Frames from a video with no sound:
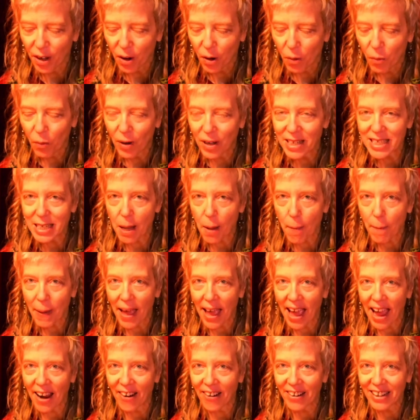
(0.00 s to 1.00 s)
was
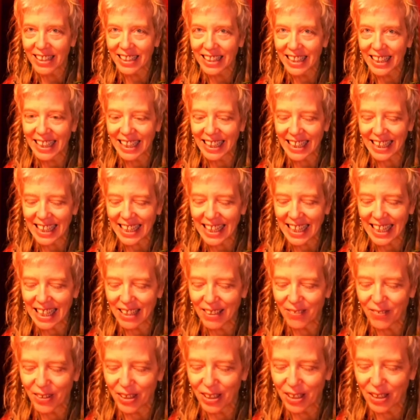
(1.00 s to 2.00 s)
apparently
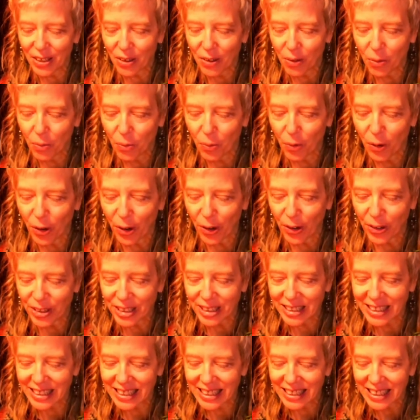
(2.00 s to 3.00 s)
even
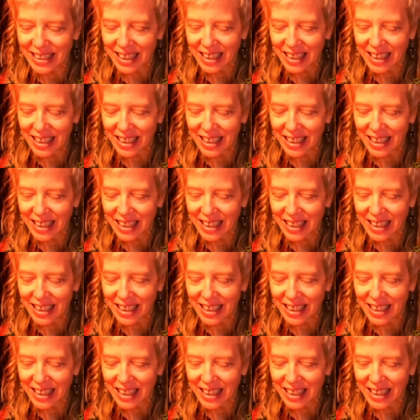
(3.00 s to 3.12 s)
worse